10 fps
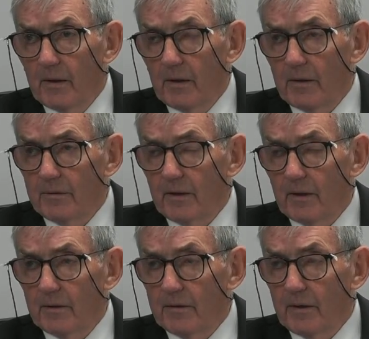
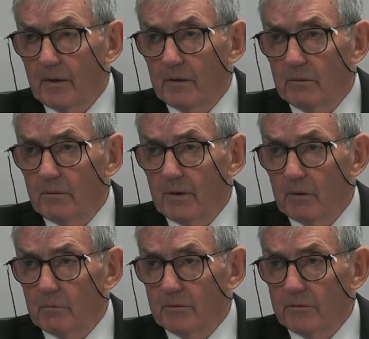how that
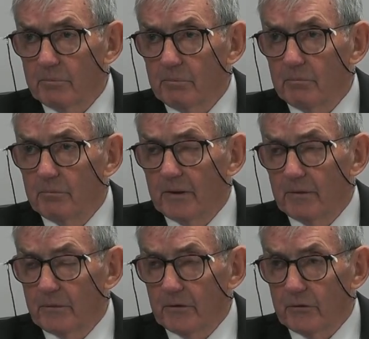was
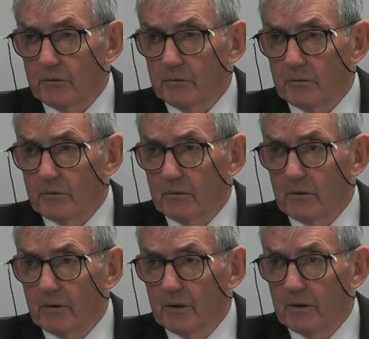beneficial to
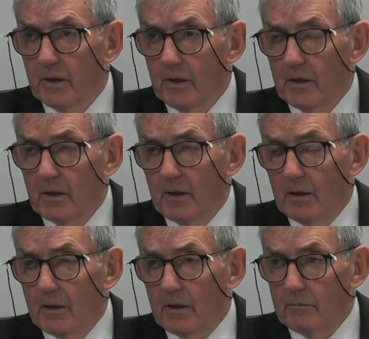the
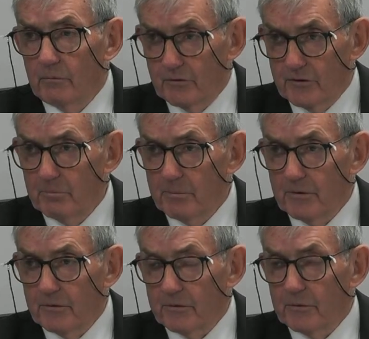
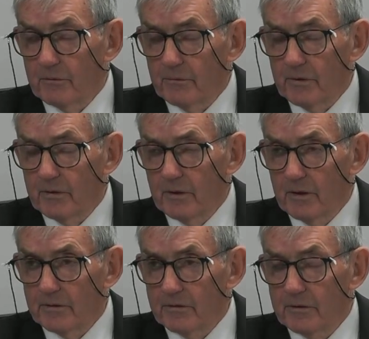recipients of the
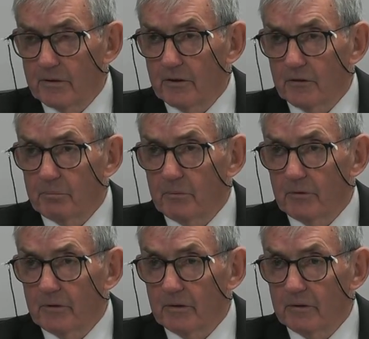SDS
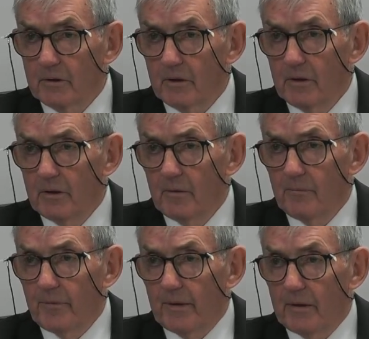product,
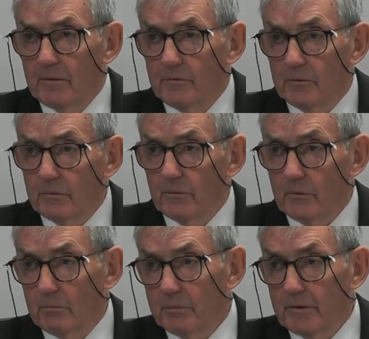
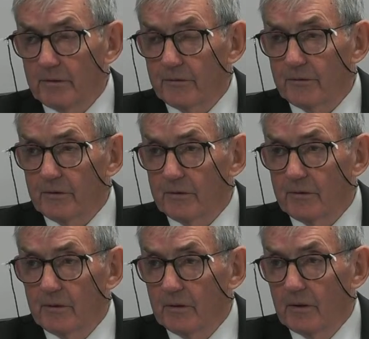uniformed police
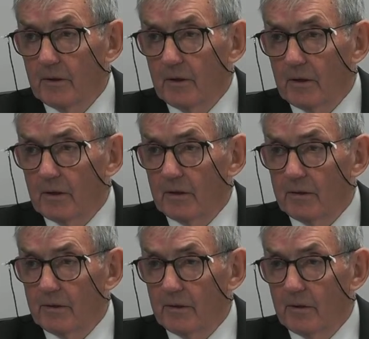
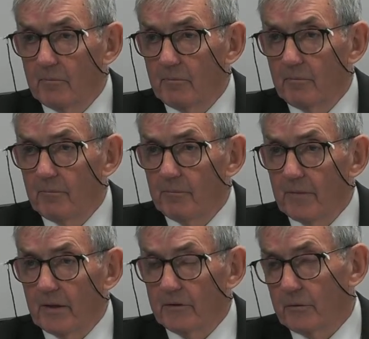and
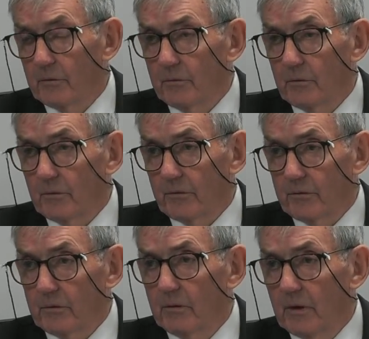so forth.
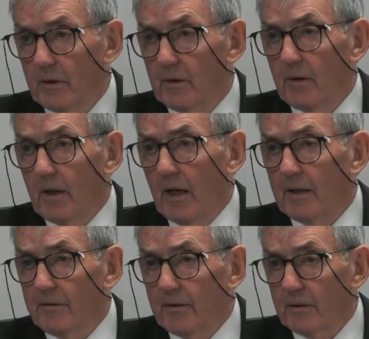So I
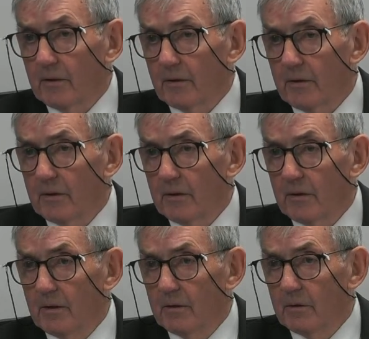think they
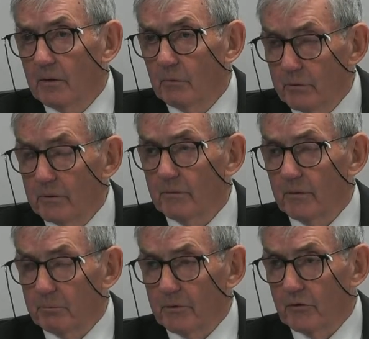would have
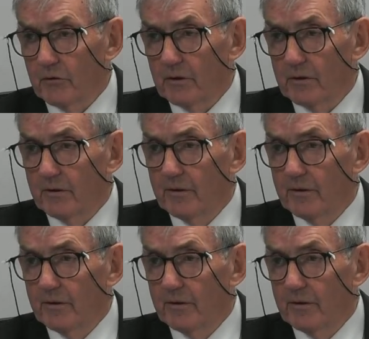appreciated,